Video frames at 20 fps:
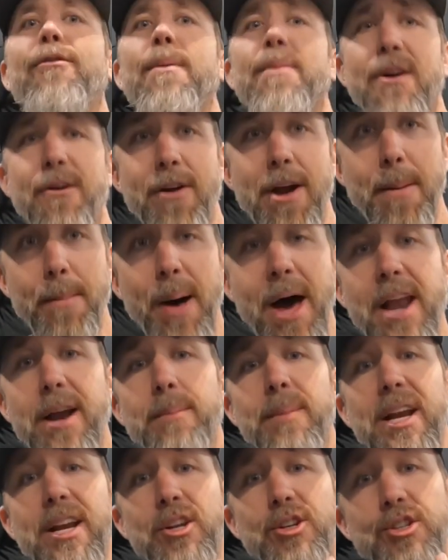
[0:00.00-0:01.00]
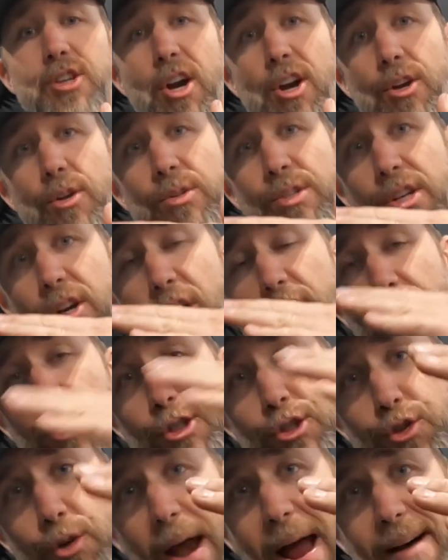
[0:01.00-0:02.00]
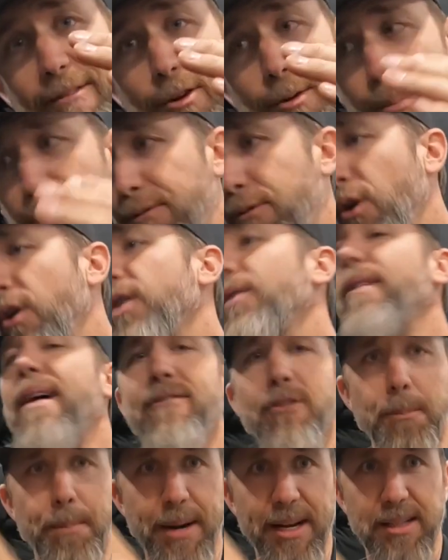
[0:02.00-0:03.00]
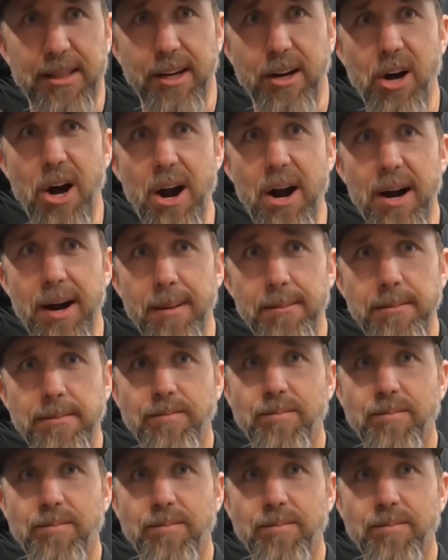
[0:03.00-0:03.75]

from the very bottom, and you start using all your travel before you've ever picked the car up.